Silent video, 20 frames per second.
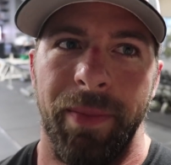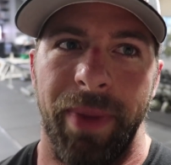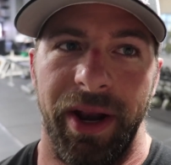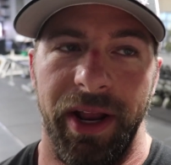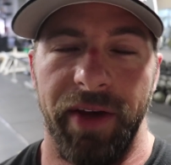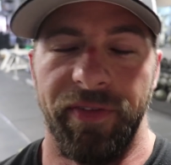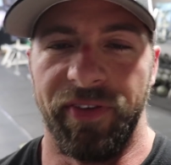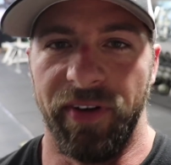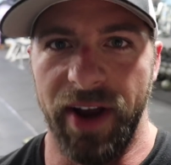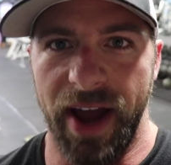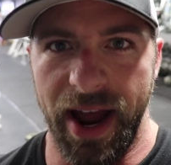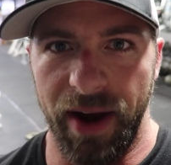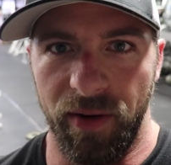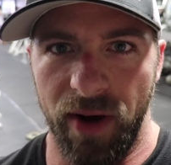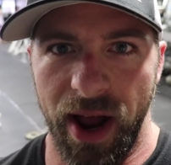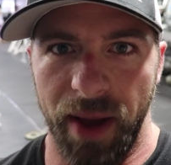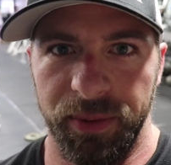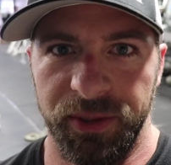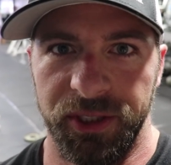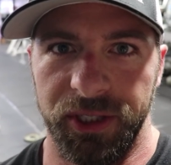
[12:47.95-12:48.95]
but I did it for nine
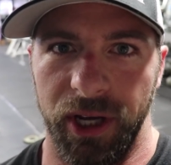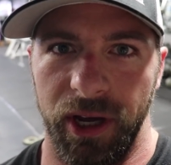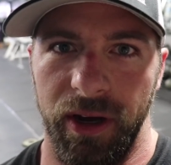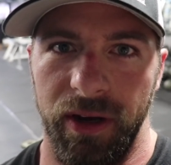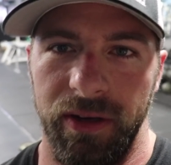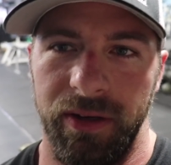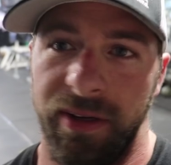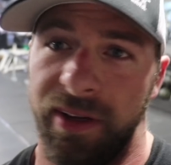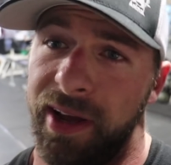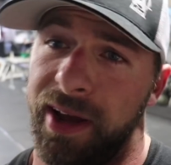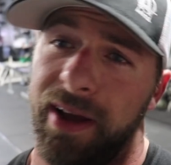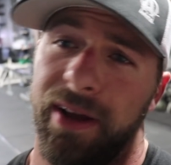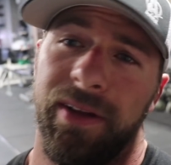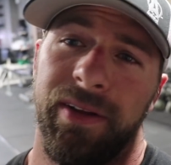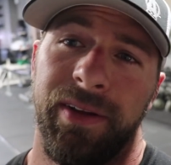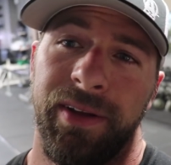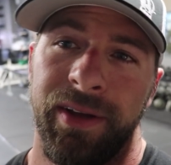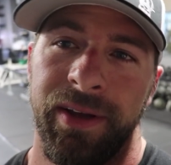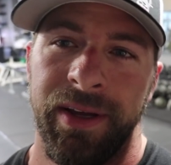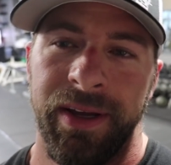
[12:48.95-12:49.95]
reps, so hell,
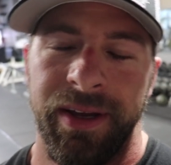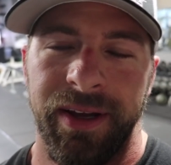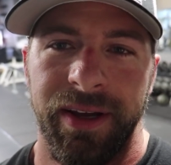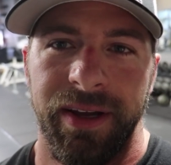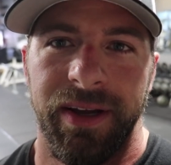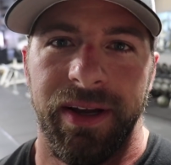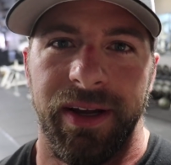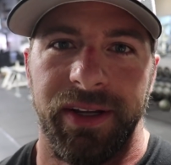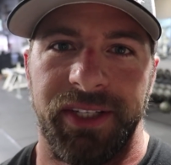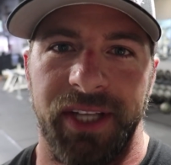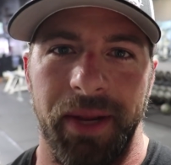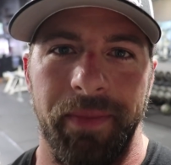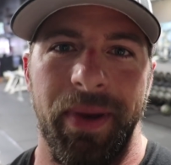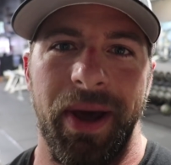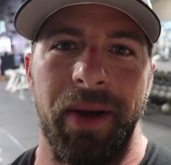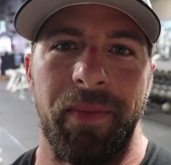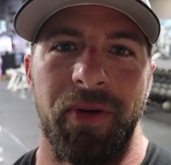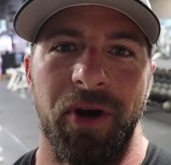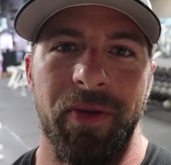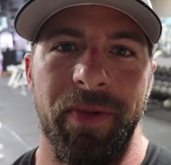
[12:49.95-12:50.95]
ten
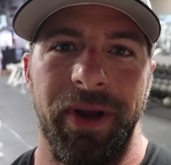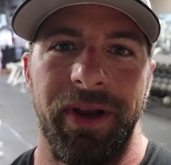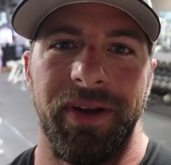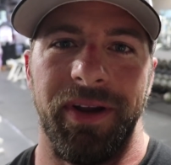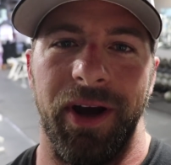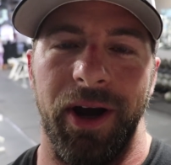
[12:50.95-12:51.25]
pound improvement.